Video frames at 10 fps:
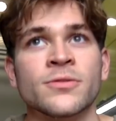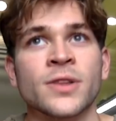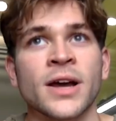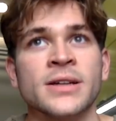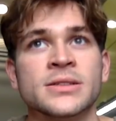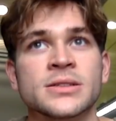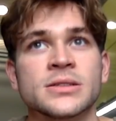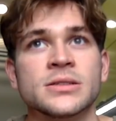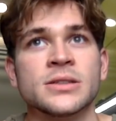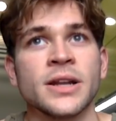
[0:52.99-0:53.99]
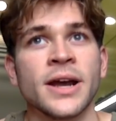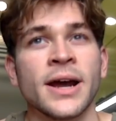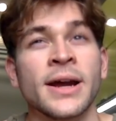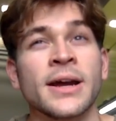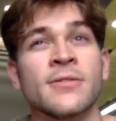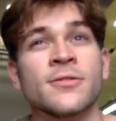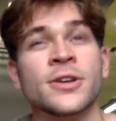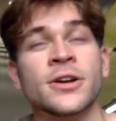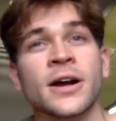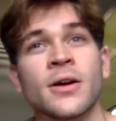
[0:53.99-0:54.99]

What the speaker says: reflect today and figure